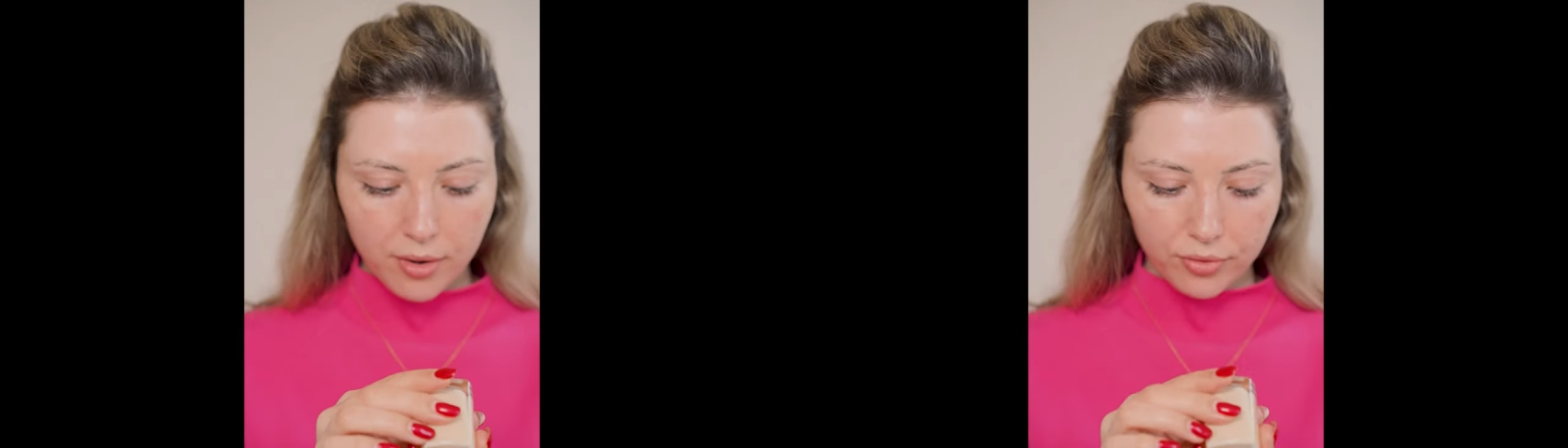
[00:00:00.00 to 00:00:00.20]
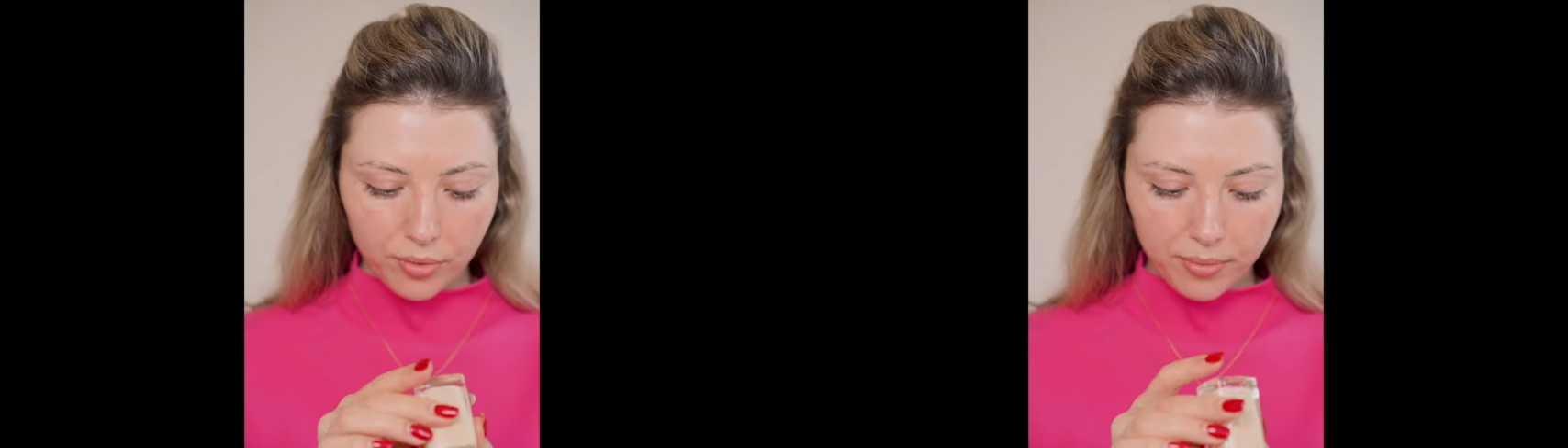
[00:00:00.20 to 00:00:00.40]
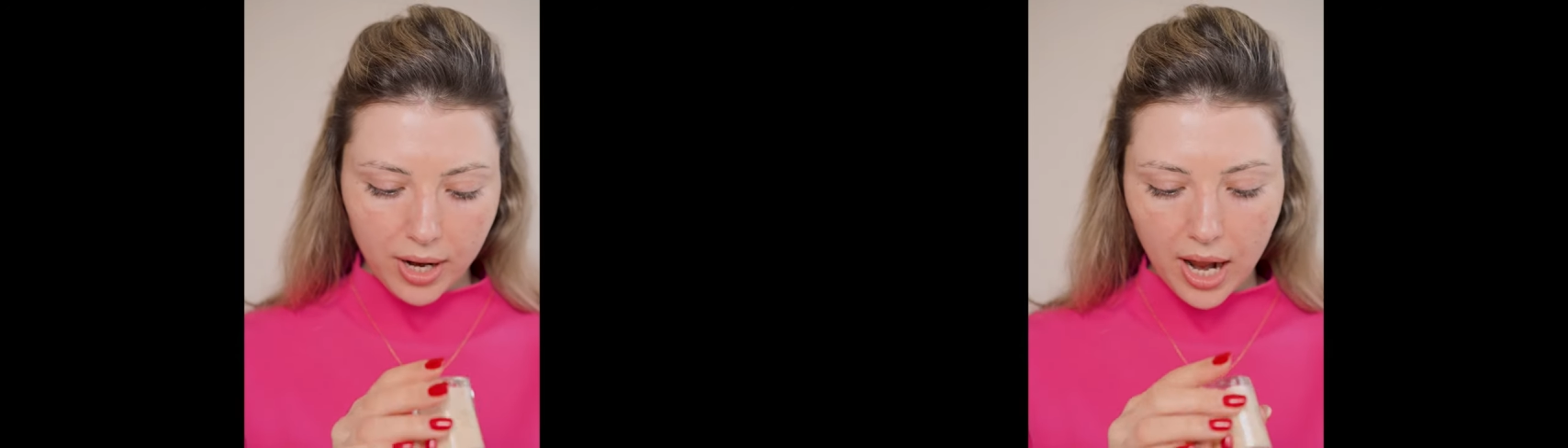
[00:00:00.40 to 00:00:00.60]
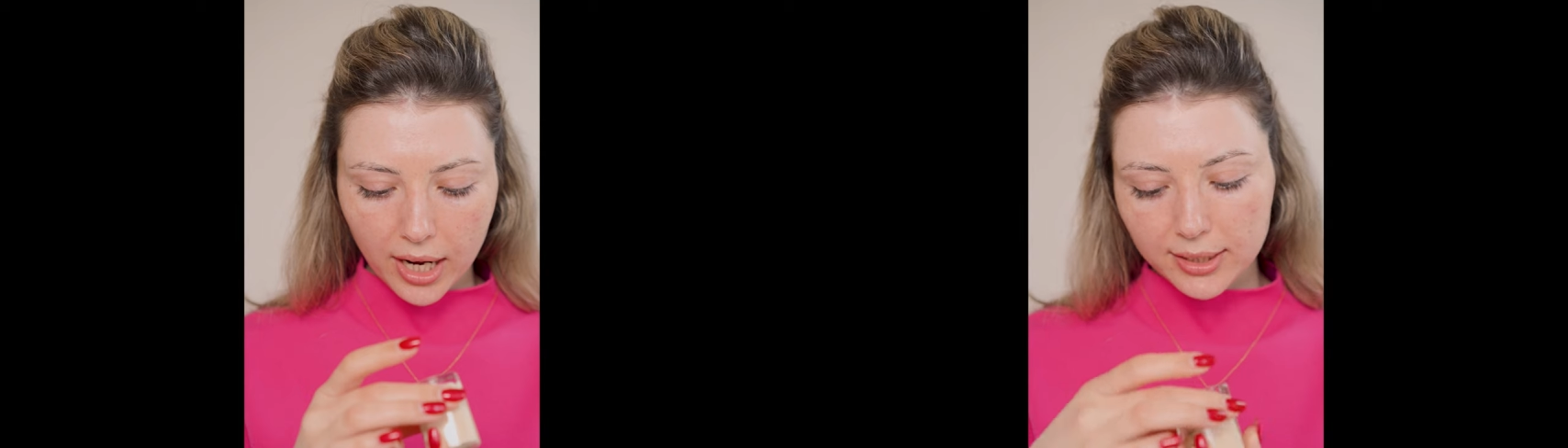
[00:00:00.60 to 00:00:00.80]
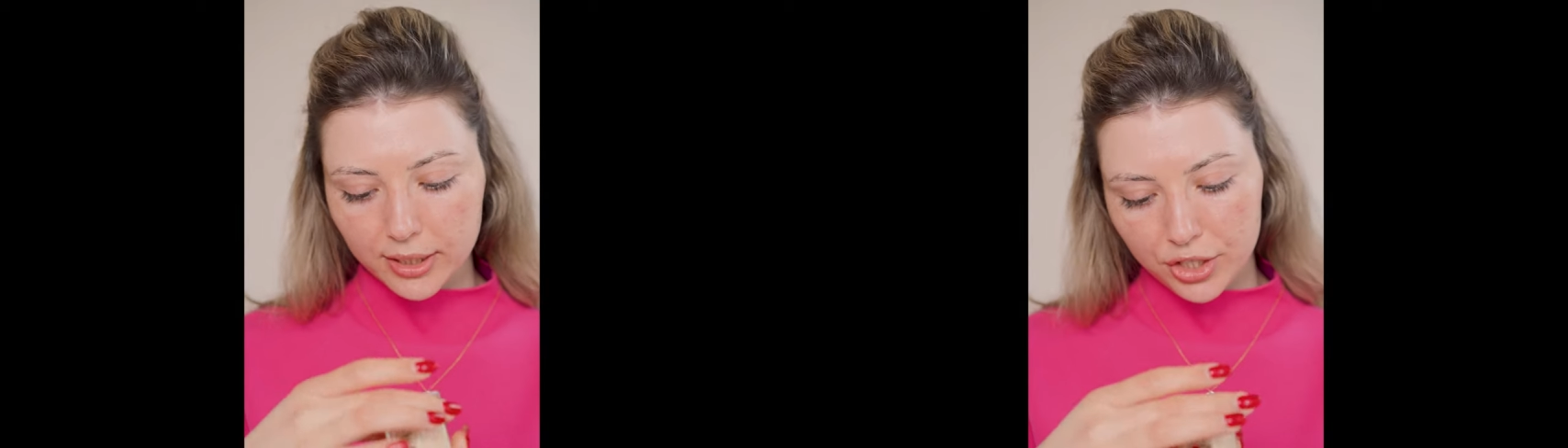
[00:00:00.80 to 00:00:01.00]
from
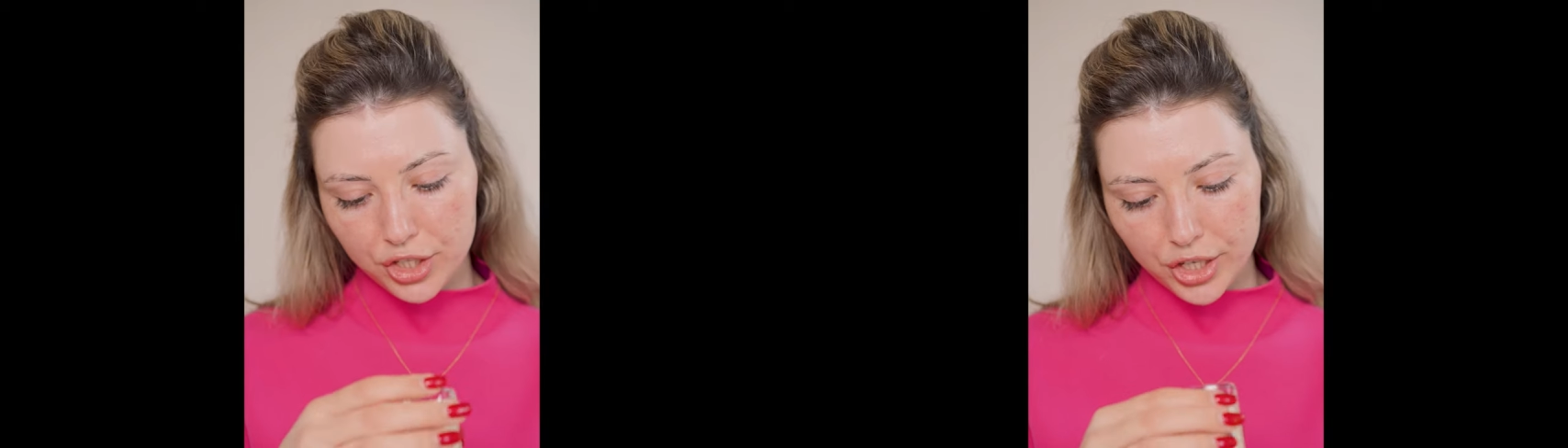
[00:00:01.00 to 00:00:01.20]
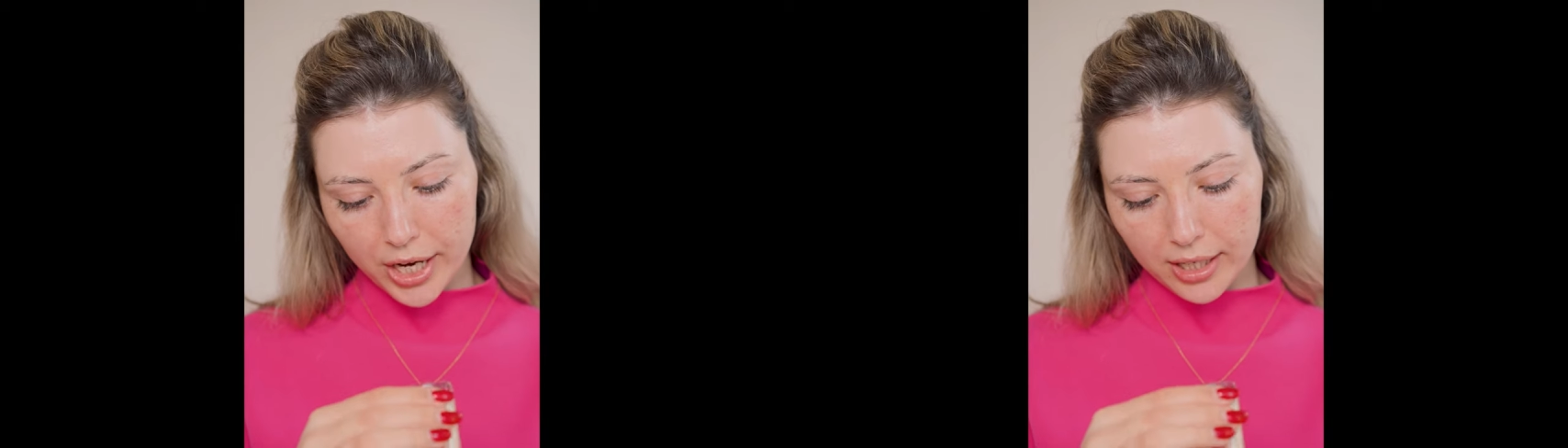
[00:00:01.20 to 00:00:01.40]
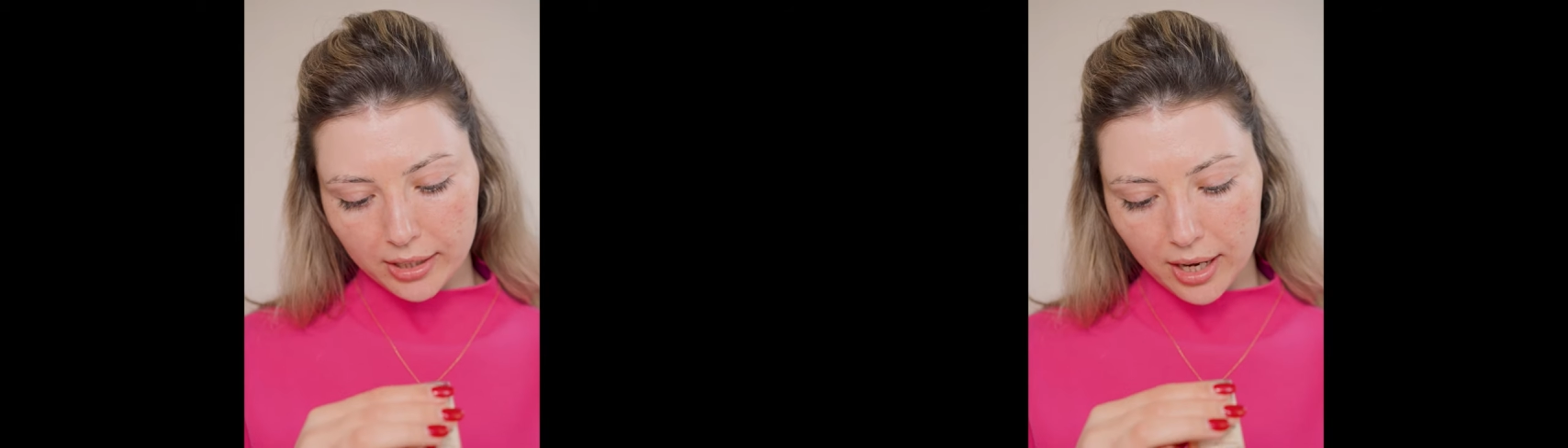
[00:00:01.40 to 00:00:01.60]
NARS in shade